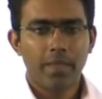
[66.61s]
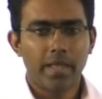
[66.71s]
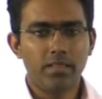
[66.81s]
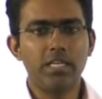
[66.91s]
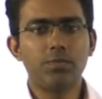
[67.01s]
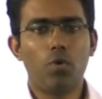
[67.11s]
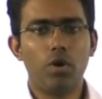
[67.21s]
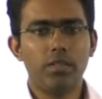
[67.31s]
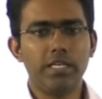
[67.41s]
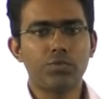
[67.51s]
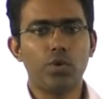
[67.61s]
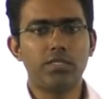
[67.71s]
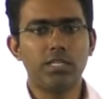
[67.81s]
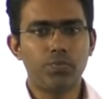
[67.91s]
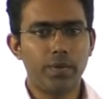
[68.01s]
And these
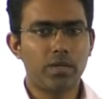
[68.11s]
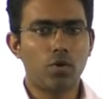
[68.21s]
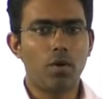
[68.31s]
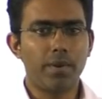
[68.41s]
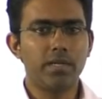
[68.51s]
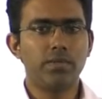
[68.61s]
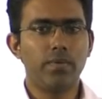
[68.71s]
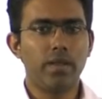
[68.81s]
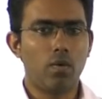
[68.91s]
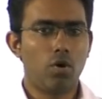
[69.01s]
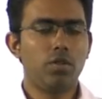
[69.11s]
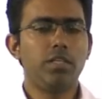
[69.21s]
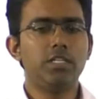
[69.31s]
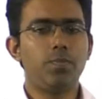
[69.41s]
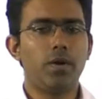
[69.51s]
questions will comprehensively cover, or
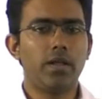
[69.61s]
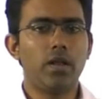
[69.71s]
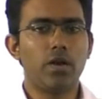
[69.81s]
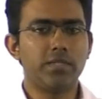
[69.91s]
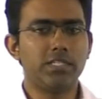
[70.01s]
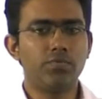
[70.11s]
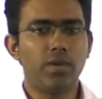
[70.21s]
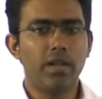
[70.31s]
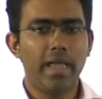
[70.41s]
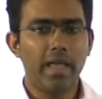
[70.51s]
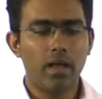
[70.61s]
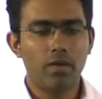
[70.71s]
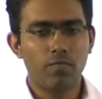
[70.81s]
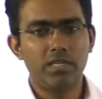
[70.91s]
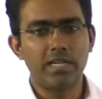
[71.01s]
these particular questions
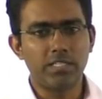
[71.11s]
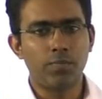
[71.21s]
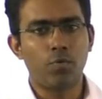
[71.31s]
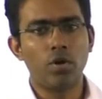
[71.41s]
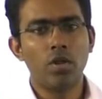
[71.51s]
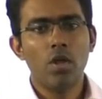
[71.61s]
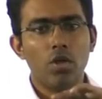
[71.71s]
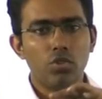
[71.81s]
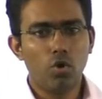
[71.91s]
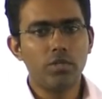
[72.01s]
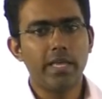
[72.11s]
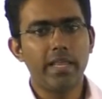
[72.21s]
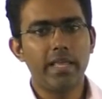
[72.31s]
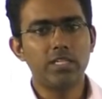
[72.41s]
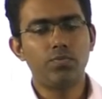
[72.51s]
will touch upon those
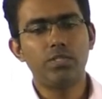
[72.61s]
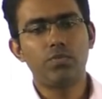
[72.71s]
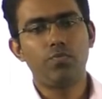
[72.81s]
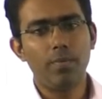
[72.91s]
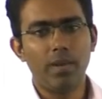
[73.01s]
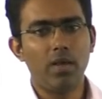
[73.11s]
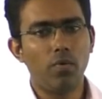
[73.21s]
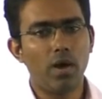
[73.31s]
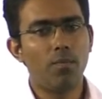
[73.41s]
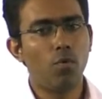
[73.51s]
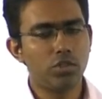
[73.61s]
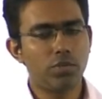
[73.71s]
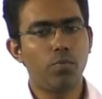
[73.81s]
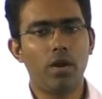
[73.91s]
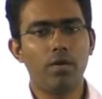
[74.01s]
areas which we believe are most
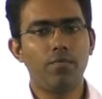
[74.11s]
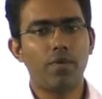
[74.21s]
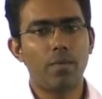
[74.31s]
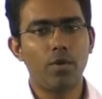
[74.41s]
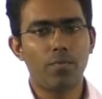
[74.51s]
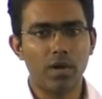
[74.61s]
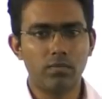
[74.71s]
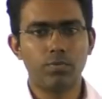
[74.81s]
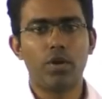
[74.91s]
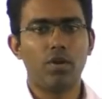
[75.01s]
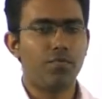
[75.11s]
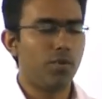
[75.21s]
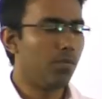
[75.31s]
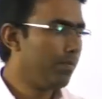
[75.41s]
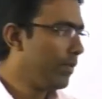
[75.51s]
important from your prelims point of view.